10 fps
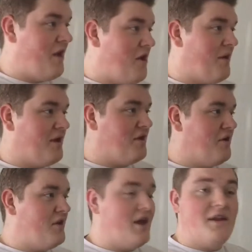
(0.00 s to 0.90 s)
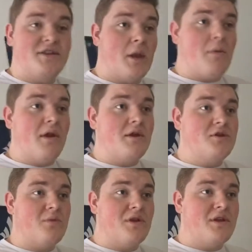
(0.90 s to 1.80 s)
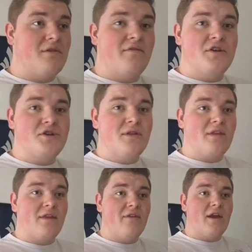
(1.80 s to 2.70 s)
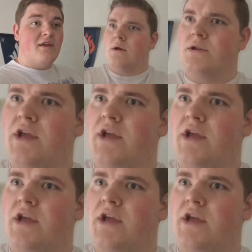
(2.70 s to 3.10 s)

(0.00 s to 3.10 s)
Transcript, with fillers: Very good. Uh, does anybody else want a television that they've had?